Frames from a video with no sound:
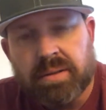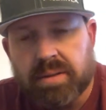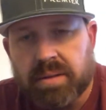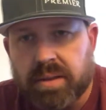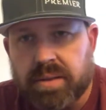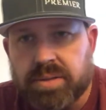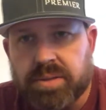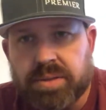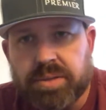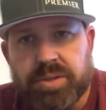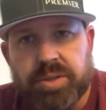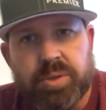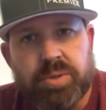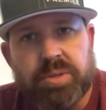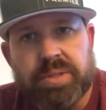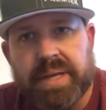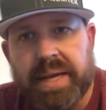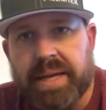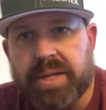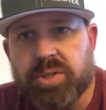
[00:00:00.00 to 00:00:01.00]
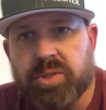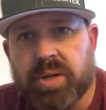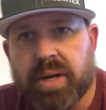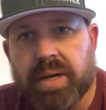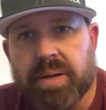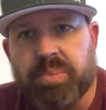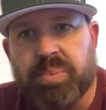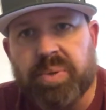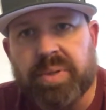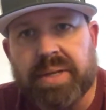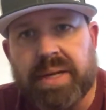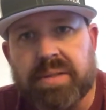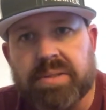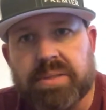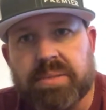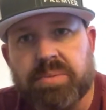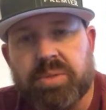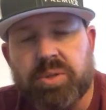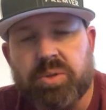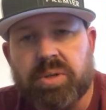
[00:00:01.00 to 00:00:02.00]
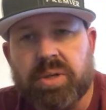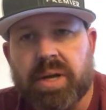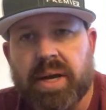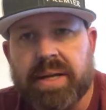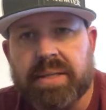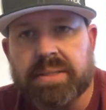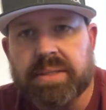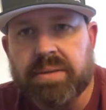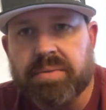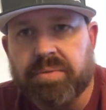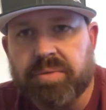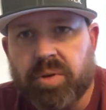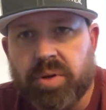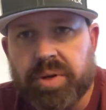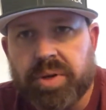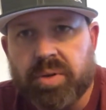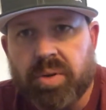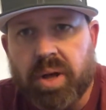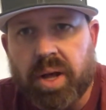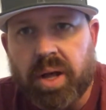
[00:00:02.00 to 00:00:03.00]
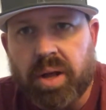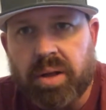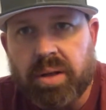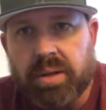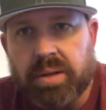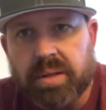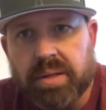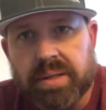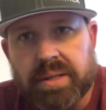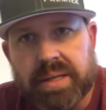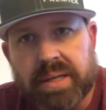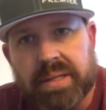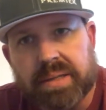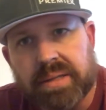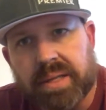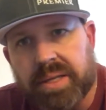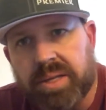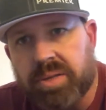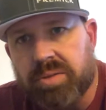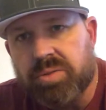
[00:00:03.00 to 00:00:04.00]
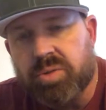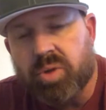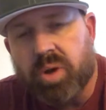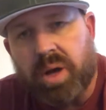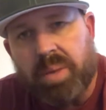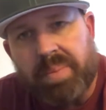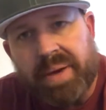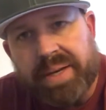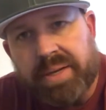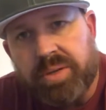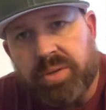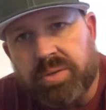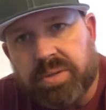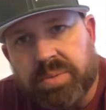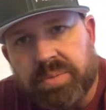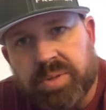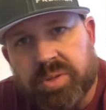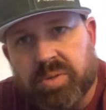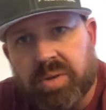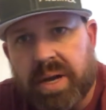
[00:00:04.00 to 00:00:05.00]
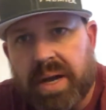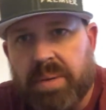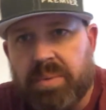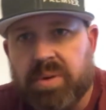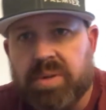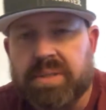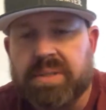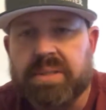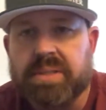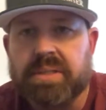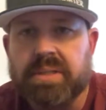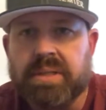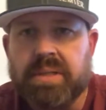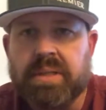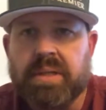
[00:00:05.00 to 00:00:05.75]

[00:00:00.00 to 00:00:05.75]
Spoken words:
It's a new day trying to put out some new content for you all. Again, thank you to all my new subscribers.